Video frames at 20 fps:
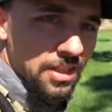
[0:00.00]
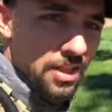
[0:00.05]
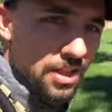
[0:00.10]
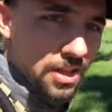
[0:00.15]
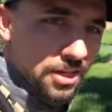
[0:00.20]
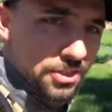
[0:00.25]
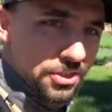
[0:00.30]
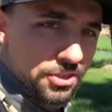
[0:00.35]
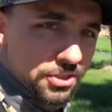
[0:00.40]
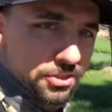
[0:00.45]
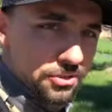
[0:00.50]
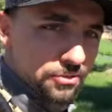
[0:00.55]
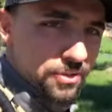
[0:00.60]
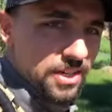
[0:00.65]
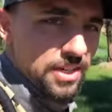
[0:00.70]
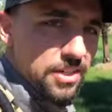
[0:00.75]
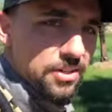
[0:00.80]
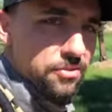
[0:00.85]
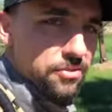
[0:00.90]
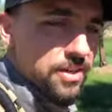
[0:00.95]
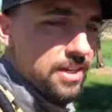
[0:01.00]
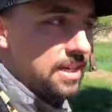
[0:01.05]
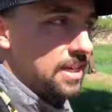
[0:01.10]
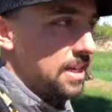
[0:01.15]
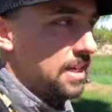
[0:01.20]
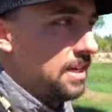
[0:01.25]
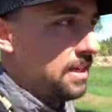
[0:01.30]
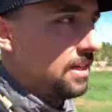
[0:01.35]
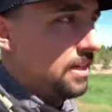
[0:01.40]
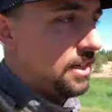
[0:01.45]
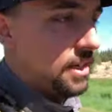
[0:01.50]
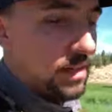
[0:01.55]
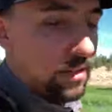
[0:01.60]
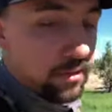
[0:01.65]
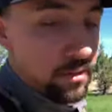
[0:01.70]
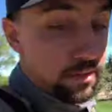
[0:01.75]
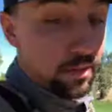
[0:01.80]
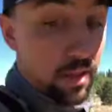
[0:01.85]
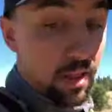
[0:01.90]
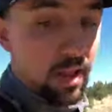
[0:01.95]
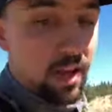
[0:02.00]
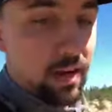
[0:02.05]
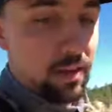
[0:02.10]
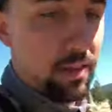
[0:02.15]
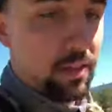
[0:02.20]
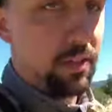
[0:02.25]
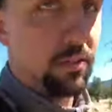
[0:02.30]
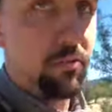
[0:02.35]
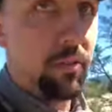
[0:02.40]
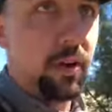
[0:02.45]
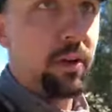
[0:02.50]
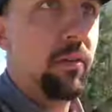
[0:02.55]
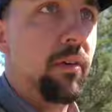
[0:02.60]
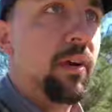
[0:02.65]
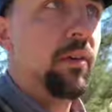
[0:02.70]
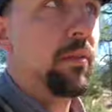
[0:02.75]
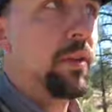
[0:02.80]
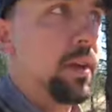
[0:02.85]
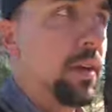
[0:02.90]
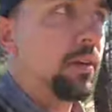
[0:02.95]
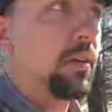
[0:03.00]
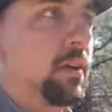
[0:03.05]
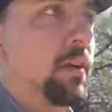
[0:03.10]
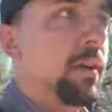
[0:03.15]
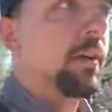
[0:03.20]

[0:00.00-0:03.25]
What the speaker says: lush green creek. There's a lot of these running around here.